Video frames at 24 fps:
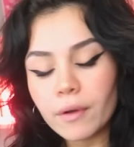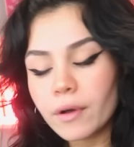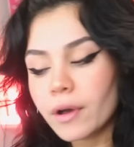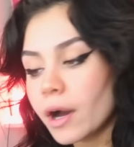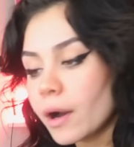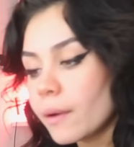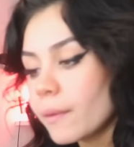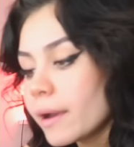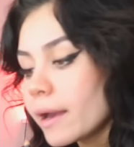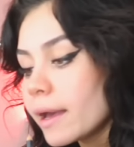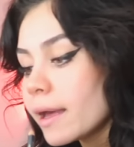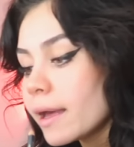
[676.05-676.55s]
will
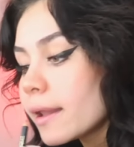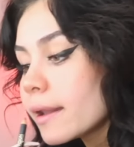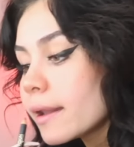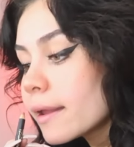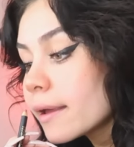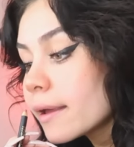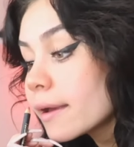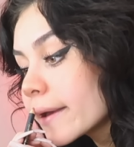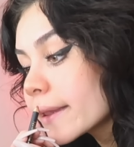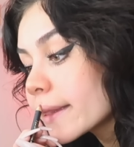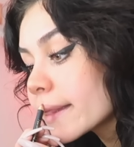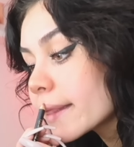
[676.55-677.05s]
go
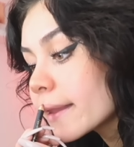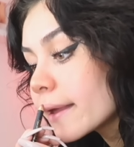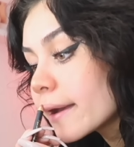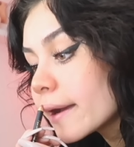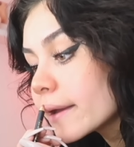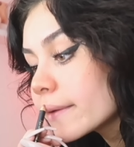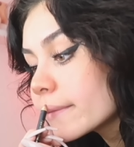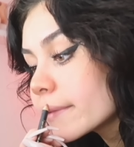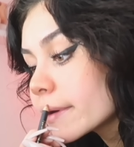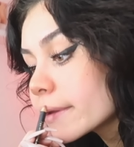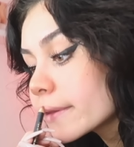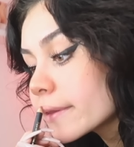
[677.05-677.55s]
in and
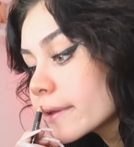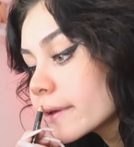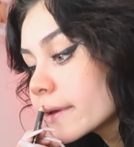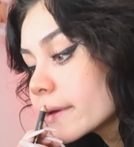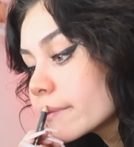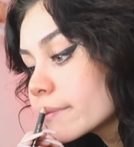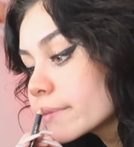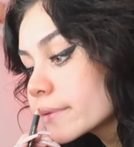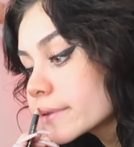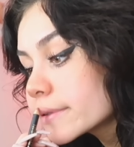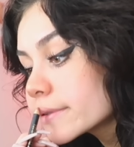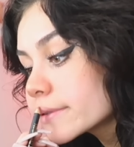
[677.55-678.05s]
line my
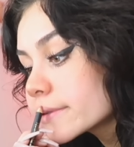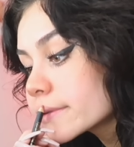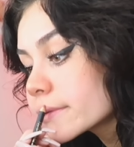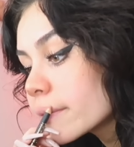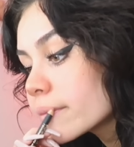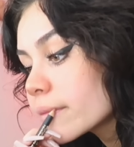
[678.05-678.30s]
lips.